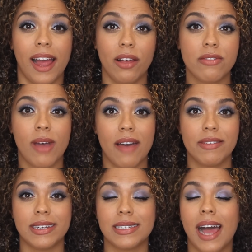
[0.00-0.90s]
I also have
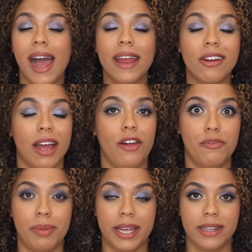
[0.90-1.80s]
an entire
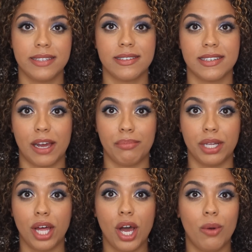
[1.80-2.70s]
e.l.f. playlist down
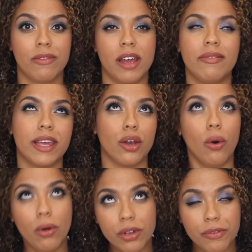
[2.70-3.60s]
below of kind of like an
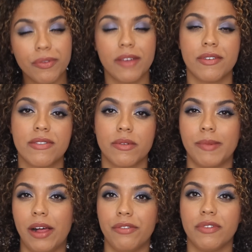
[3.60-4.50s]
older favorites from
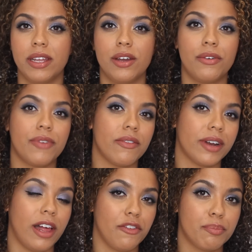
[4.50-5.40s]
e.l.f. video,
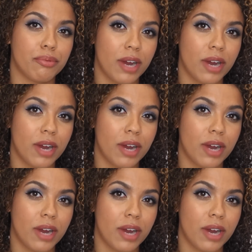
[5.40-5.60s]
favorite e.l.f.